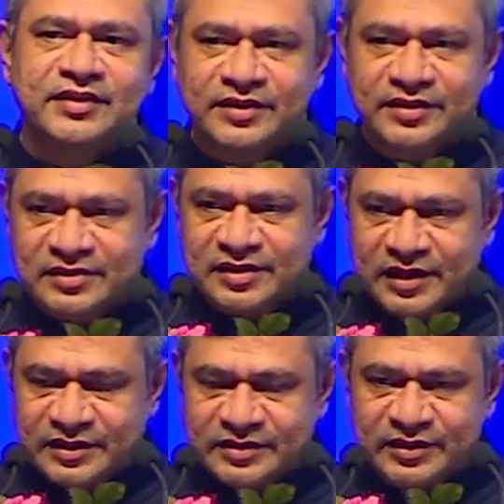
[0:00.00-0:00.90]
It is
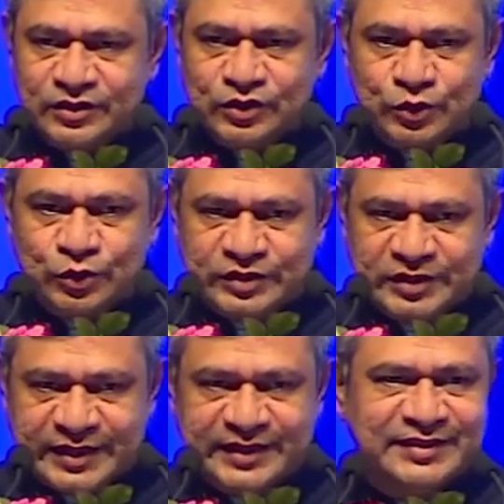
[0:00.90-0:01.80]
less than 2
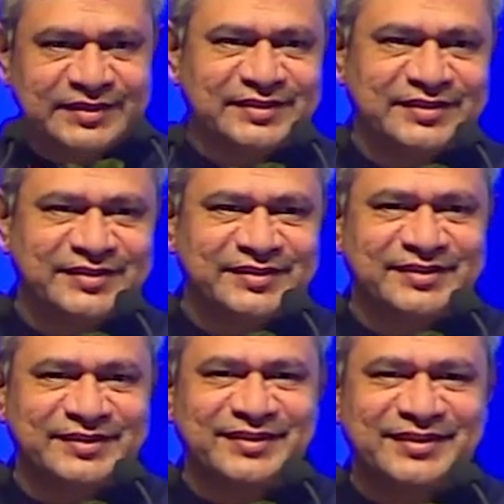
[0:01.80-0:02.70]
seconds.